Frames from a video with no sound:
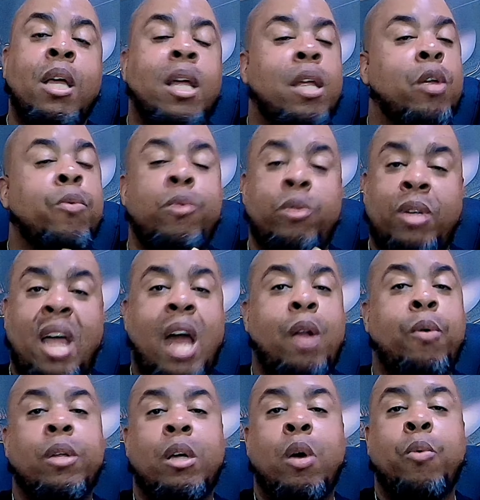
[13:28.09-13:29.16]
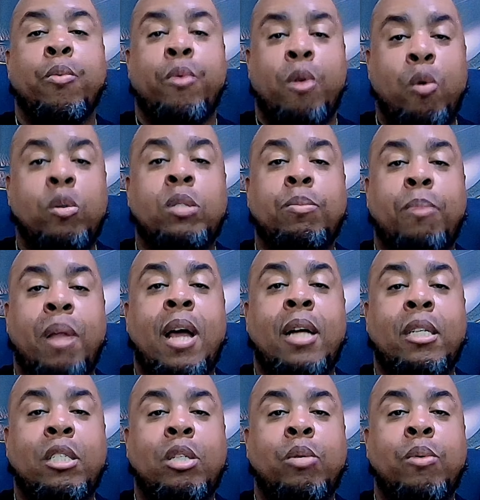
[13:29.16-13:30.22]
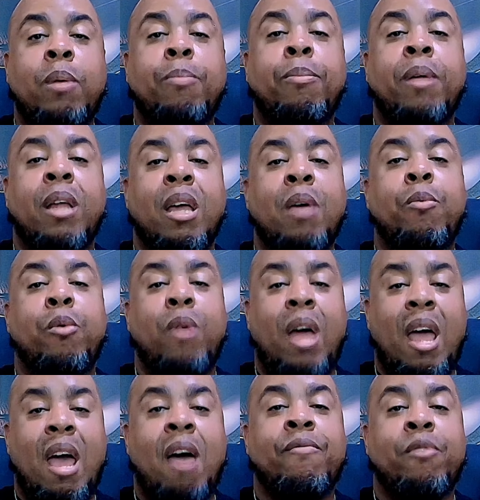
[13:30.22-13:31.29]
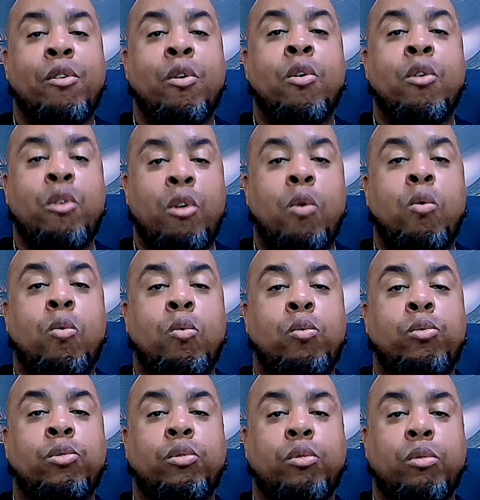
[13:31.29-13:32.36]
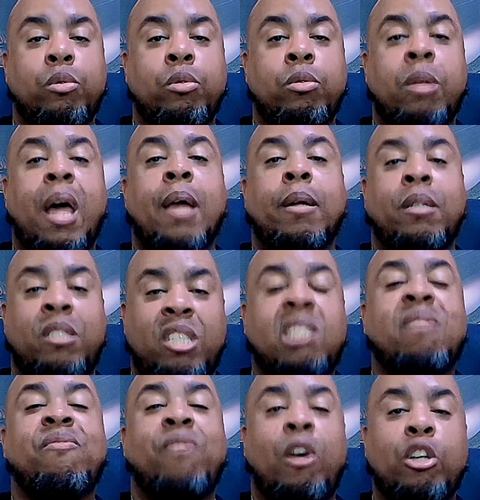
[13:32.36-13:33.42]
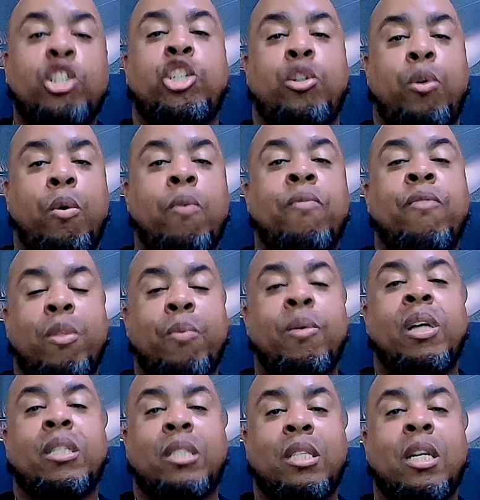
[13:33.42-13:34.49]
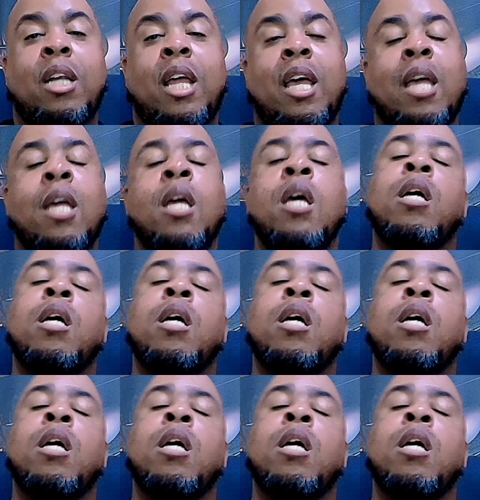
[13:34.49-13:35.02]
you will not only go nose blind to it, but it will have your nose like dysfunctional for the rest of the day.